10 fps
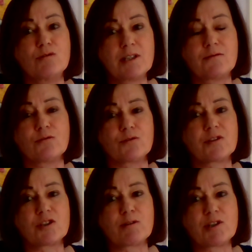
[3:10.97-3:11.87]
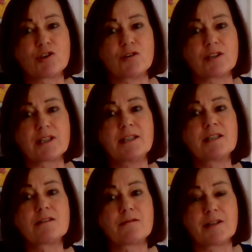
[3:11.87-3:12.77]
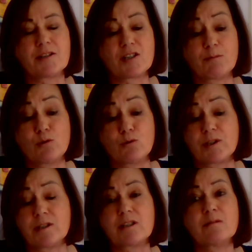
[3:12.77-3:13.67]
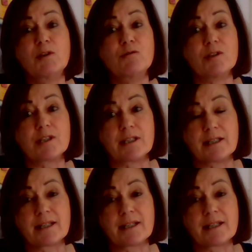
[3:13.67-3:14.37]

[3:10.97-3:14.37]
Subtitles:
difficult situations is to find support in community.